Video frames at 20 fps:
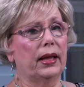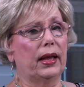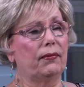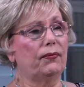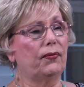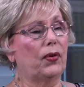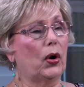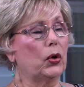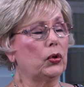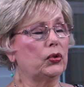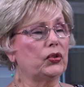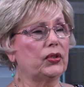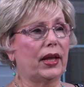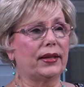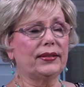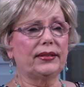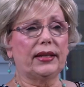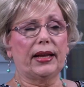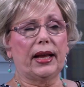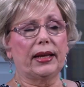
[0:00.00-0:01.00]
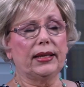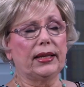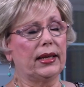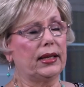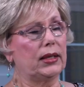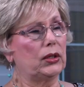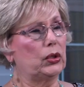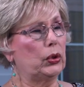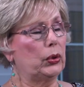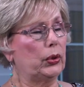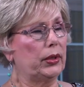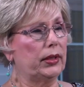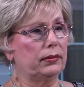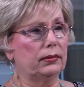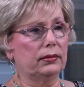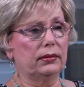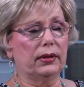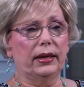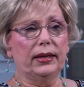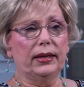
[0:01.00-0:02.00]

At first, I said, I can't do it.